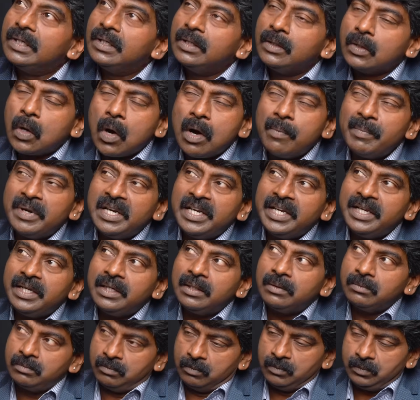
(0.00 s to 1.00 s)

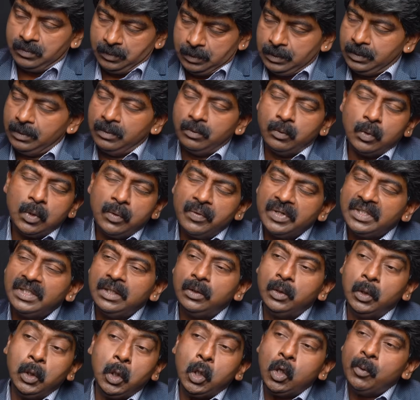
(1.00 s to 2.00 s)
Normally, over the
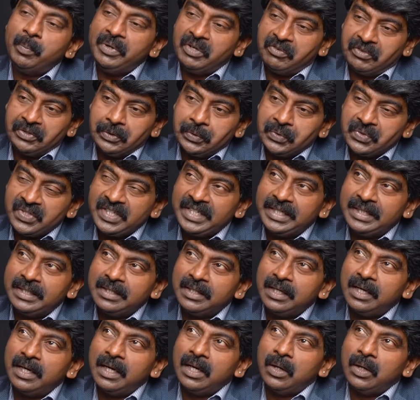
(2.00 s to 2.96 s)
globe, if you see,